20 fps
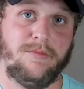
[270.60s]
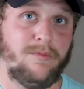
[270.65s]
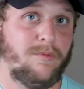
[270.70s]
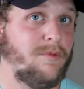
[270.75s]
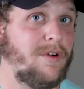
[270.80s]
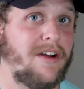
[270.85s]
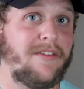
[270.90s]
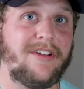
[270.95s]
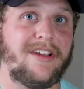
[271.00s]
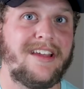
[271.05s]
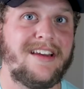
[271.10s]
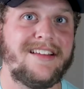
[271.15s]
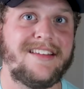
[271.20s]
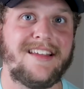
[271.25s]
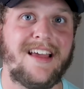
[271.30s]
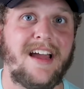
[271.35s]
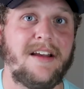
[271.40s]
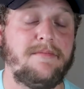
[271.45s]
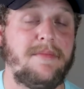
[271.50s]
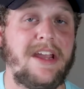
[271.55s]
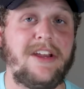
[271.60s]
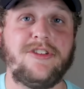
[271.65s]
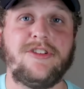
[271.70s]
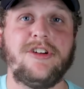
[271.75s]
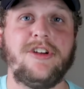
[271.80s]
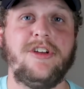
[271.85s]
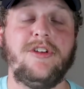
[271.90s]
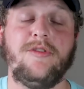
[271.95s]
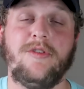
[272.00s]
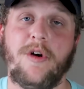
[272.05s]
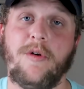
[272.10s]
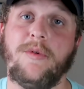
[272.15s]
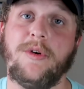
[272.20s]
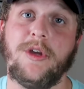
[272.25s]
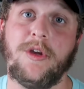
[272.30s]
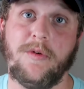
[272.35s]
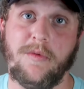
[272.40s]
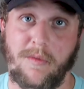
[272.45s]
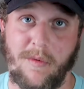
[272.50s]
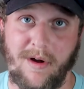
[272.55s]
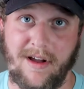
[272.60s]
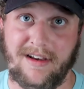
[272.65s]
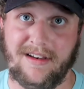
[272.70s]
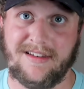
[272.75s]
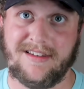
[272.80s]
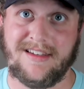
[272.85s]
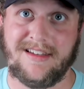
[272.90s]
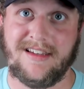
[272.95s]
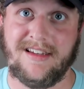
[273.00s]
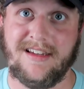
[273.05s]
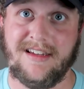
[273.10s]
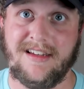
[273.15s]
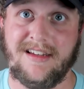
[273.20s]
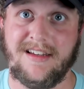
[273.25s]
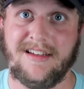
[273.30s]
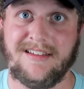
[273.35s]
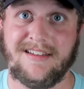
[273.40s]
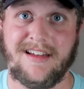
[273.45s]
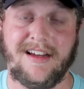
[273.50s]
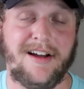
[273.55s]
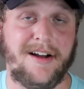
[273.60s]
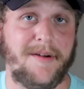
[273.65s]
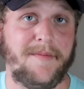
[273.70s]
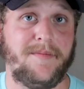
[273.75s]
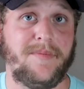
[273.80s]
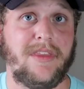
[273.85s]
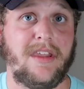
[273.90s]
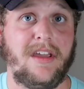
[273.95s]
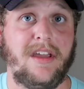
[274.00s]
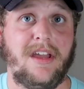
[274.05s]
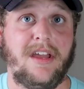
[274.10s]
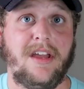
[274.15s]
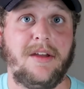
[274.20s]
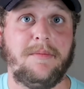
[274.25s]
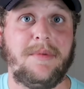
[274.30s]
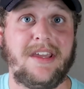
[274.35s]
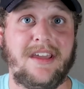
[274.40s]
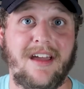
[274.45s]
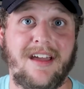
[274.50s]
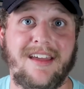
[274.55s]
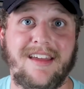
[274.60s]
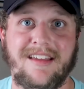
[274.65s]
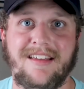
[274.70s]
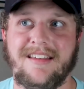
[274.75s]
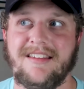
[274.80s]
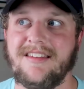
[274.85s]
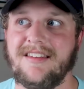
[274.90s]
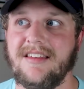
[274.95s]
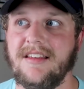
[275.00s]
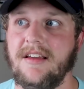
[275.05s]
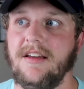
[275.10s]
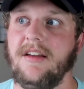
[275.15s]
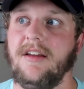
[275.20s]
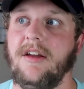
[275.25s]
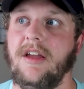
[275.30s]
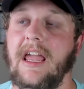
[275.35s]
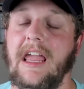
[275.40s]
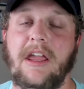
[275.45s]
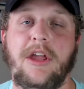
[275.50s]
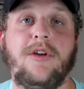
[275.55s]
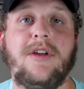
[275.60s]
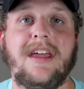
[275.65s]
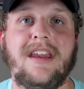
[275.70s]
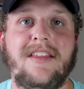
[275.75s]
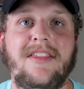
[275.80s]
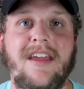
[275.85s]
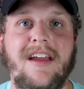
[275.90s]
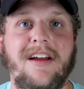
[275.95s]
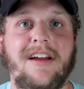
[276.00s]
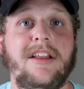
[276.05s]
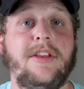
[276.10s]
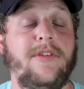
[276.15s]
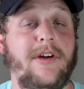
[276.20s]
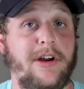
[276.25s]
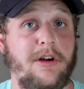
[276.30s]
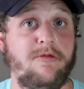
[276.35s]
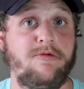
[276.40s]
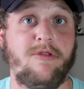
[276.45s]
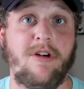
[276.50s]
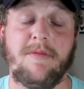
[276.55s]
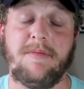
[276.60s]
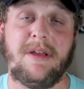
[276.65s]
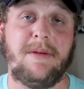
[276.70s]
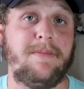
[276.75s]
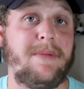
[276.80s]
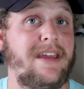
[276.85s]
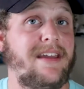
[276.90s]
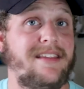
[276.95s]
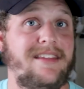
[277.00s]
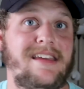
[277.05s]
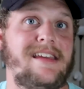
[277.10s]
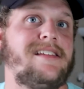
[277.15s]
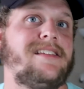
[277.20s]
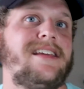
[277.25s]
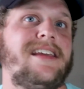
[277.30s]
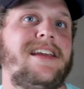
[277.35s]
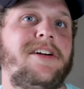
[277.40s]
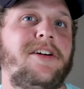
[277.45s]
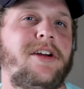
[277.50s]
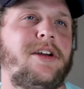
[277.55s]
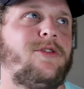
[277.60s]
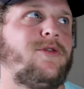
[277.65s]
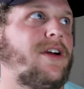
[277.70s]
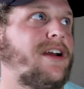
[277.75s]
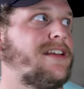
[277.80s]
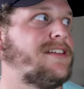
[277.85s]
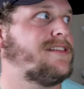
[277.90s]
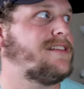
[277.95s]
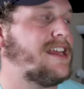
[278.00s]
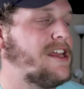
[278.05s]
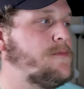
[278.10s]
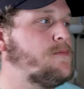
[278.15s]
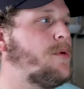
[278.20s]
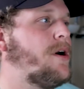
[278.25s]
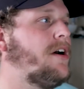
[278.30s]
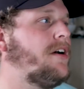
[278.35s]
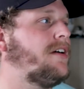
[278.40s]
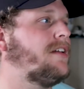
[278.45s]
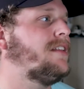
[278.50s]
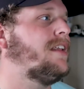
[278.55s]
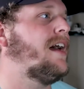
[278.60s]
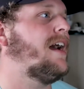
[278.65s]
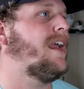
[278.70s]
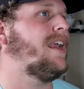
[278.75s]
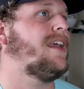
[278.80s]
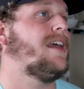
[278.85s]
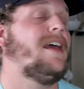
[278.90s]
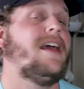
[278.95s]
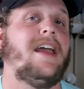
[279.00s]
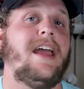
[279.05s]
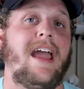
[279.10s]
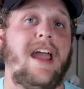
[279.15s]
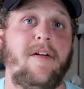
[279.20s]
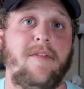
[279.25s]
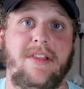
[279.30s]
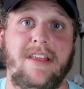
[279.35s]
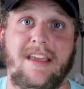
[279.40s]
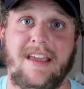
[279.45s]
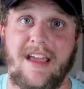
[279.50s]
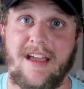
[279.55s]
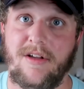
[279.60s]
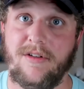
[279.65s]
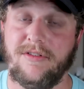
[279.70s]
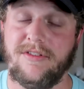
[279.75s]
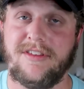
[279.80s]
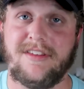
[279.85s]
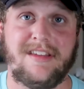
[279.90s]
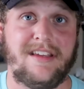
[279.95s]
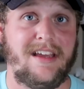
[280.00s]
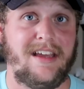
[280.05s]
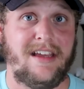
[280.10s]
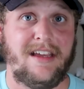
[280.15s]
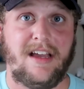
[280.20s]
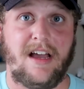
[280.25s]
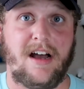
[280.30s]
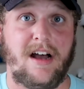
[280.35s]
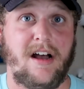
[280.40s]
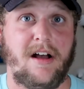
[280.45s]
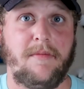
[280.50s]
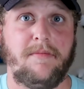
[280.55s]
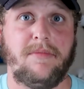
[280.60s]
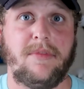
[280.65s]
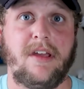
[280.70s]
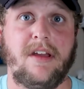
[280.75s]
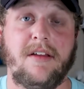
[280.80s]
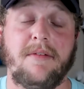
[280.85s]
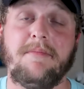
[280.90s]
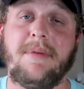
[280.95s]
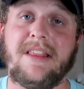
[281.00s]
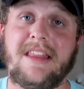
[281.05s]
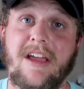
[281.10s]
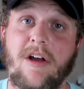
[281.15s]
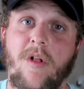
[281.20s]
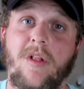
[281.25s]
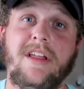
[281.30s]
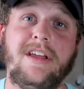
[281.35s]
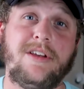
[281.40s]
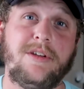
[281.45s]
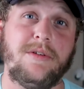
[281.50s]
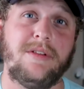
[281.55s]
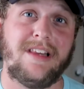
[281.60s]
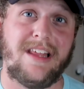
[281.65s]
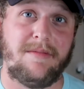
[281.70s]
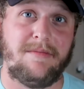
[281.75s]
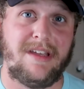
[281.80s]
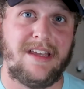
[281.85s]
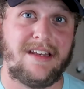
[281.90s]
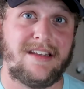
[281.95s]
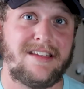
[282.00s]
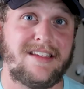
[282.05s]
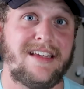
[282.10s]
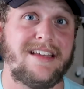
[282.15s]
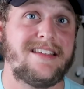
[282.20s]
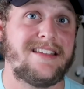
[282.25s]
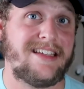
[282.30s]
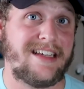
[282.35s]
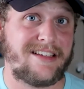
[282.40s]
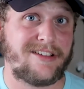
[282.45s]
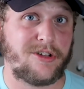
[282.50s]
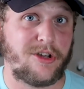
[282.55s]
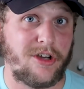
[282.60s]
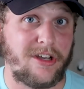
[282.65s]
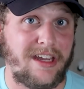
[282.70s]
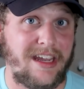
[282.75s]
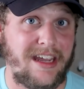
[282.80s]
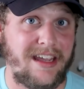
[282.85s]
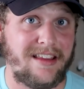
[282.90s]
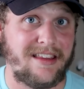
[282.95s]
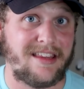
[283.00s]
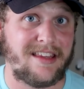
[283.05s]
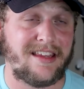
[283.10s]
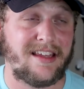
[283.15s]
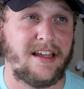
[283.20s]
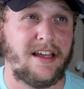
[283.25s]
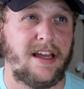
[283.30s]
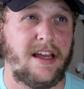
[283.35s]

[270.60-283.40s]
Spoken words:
whenever you get inside, make sure you know what you want, because you get in there and it's very overwhelming because the interior is very steampunk like, everything else. But they only do limit 6 cookies,